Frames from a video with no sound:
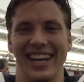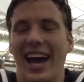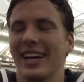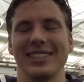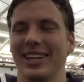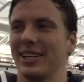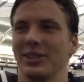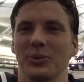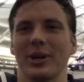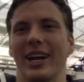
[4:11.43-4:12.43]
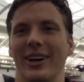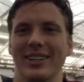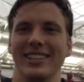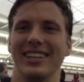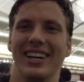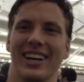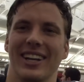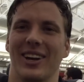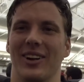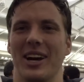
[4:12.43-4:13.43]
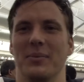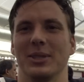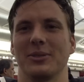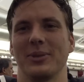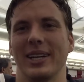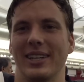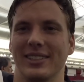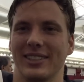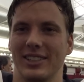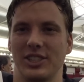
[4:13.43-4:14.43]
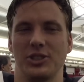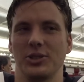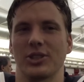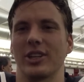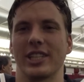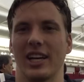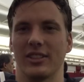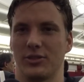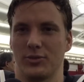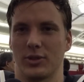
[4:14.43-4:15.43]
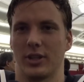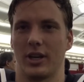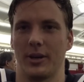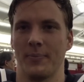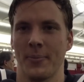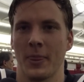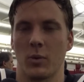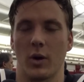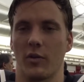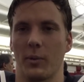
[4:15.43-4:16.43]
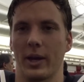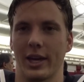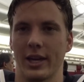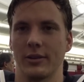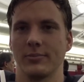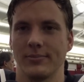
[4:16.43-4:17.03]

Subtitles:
Yeah, it weird how that all happens. But, yeah, just using our talents for wherever we can.